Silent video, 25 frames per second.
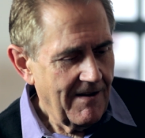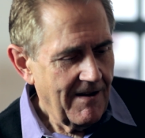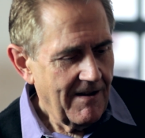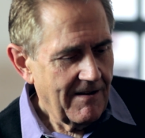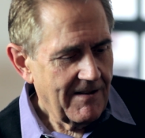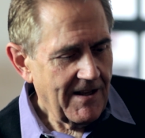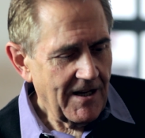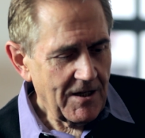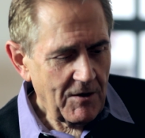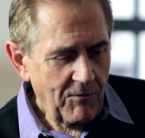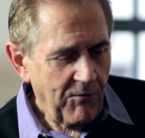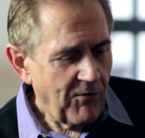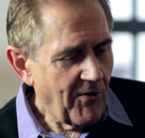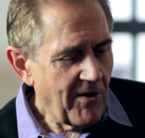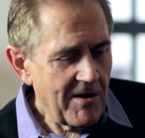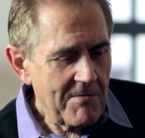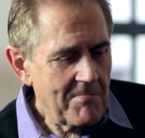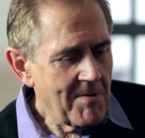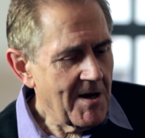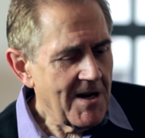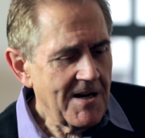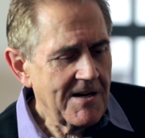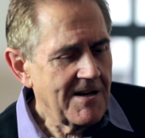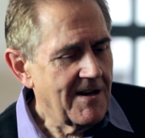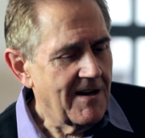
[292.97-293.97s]
That's free
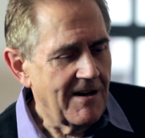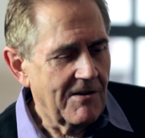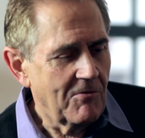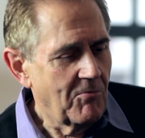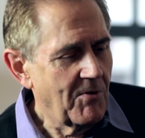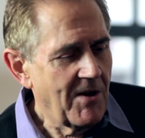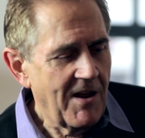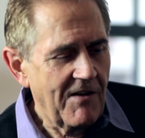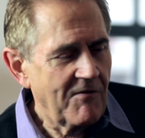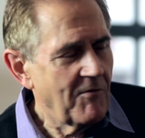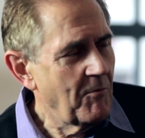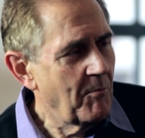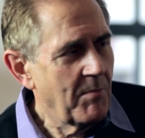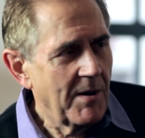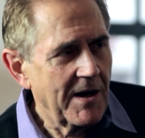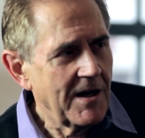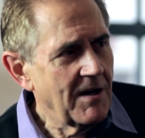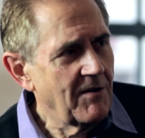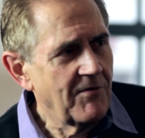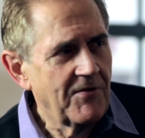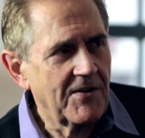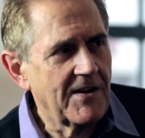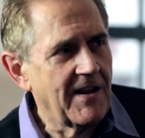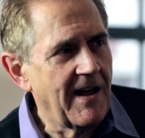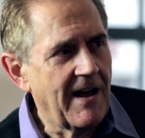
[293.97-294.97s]
media. We haven't paid
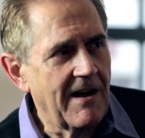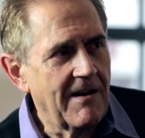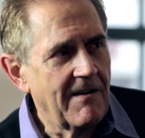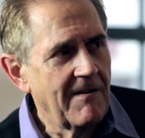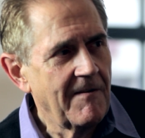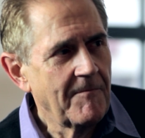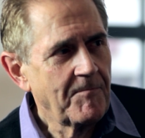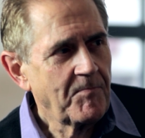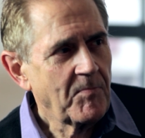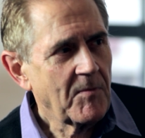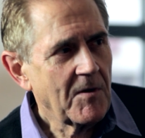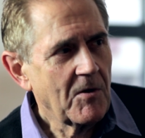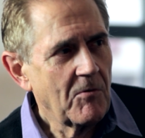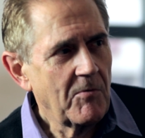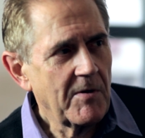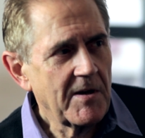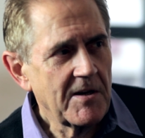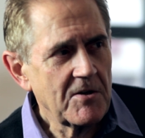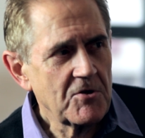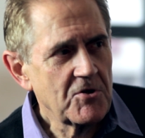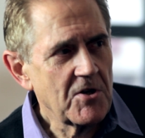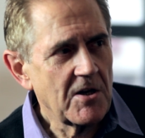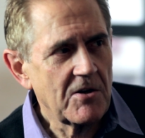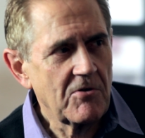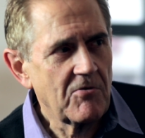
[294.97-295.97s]
for that. We
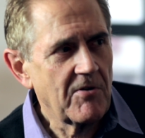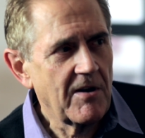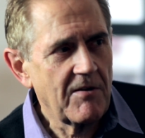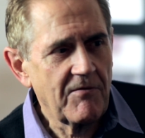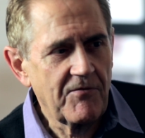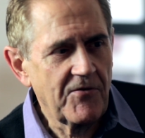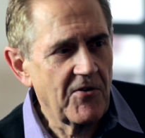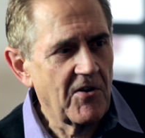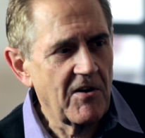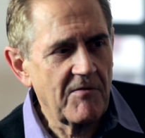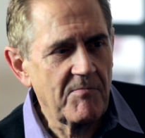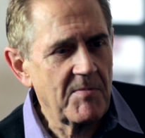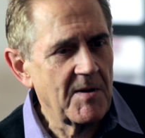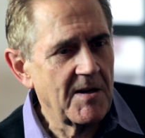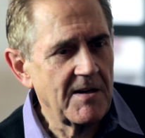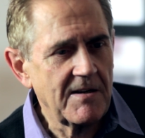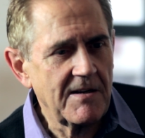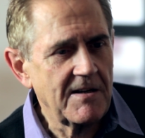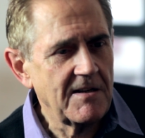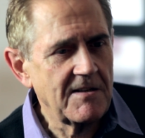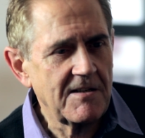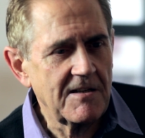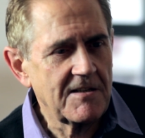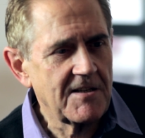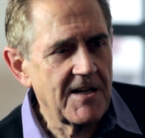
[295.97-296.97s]
can generate 5 million
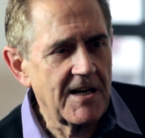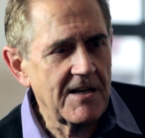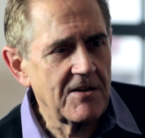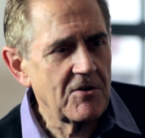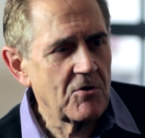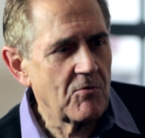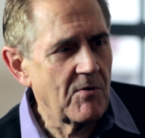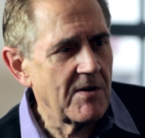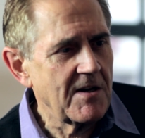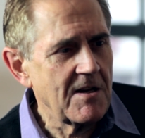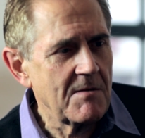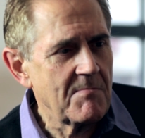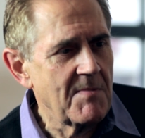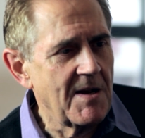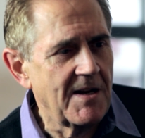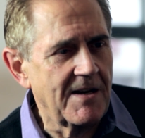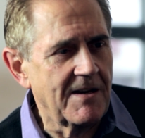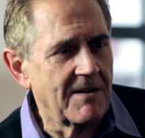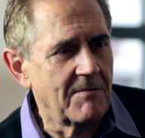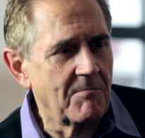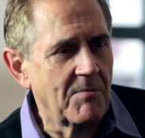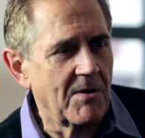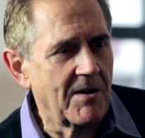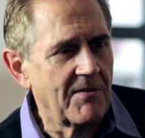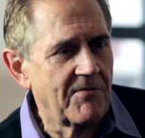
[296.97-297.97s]
into 10, 20
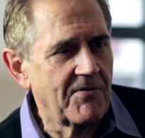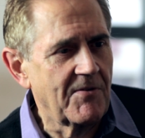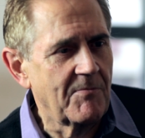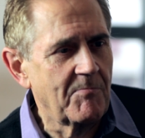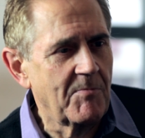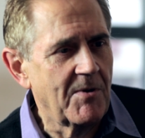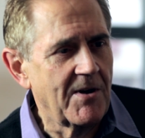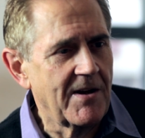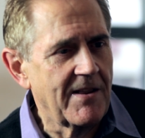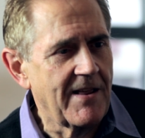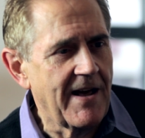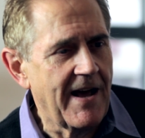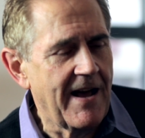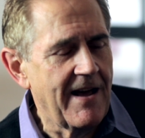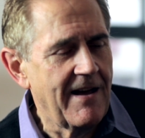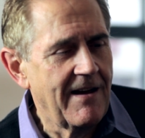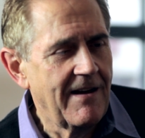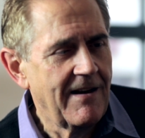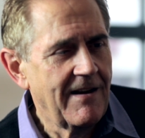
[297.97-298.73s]
million by that.